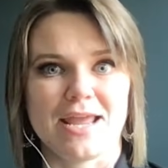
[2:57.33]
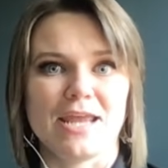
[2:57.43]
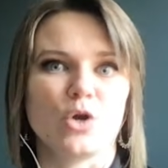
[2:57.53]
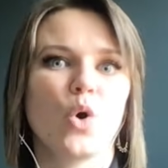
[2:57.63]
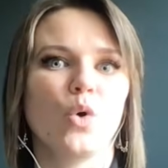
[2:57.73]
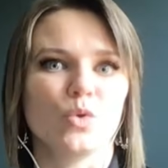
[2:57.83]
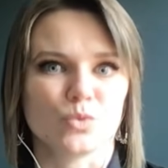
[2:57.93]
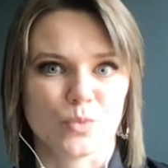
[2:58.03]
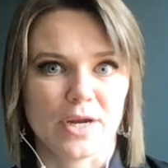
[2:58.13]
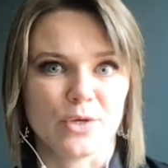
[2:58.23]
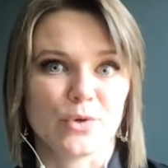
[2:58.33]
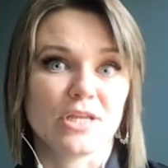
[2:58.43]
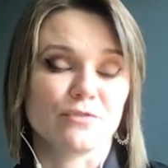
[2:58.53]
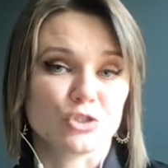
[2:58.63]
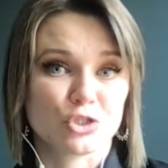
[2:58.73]
a cold rain or
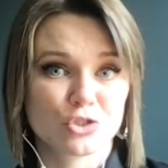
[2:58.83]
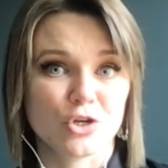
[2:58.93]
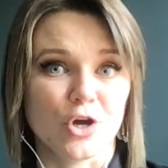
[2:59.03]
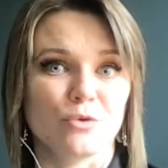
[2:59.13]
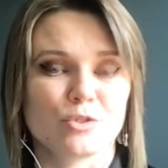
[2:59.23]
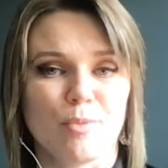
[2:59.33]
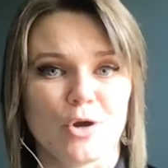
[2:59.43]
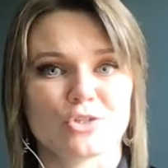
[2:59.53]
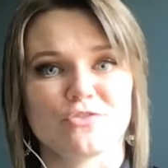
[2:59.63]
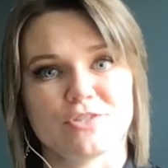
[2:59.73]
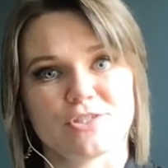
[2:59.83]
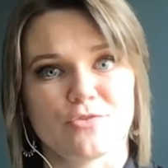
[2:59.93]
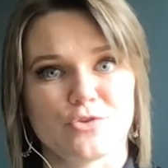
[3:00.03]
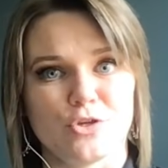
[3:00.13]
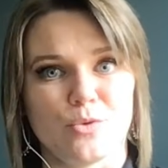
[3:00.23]
even snow to parts of the
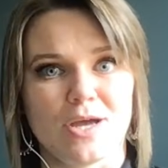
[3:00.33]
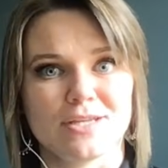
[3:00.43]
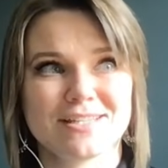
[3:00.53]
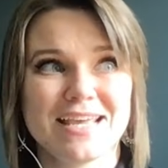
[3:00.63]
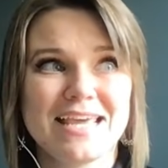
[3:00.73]
southern U.S.,